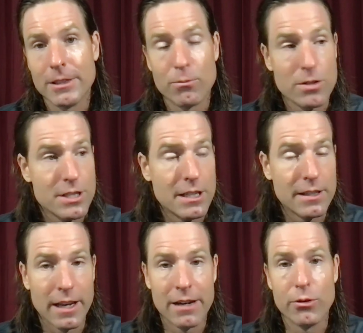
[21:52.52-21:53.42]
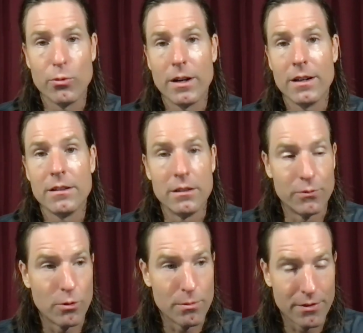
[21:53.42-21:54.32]
And we're seeing that everywhere in the
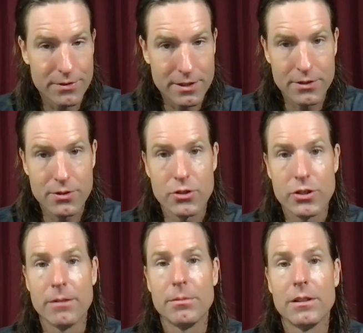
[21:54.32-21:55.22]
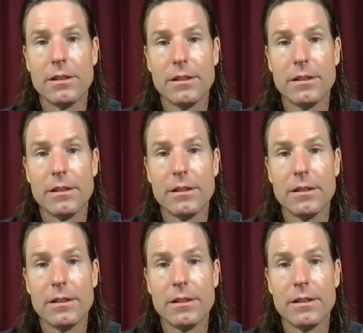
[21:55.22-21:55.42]
form of censorship